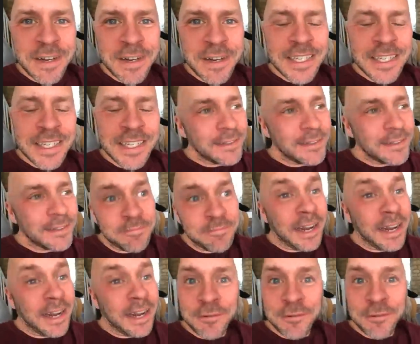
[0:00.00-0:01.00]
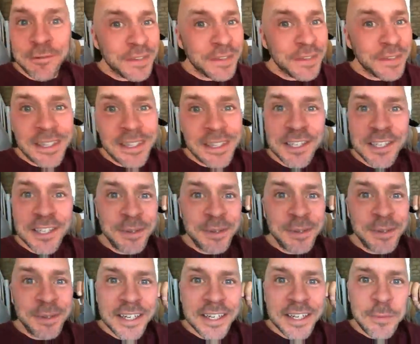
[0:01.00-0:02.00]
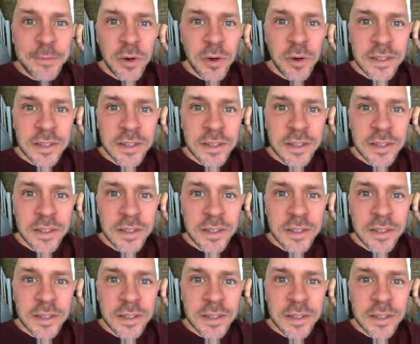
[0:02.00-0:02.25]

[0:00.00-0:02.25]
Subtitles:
And I'm like, I don't feel like doing that anymore.